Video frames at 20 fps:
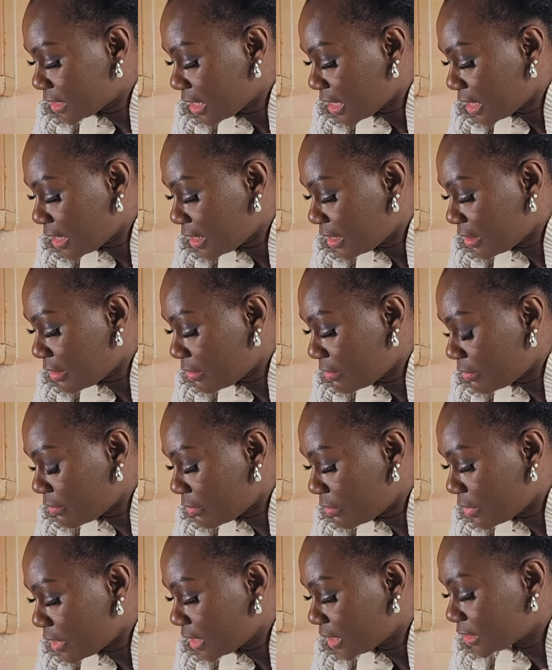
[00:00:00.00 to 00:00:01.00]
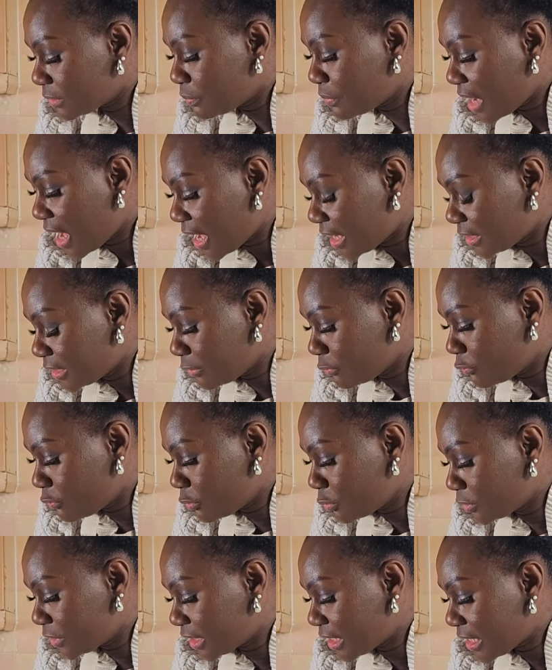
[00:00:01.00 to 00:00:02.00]
bad and
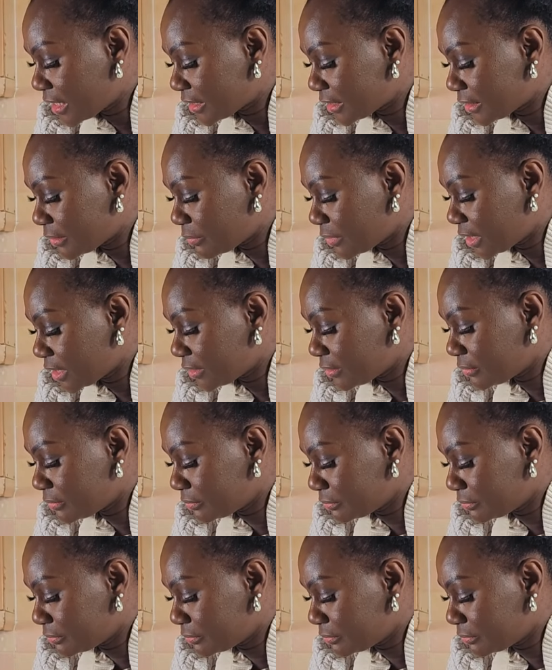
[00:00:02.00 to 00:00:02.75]
rude customers.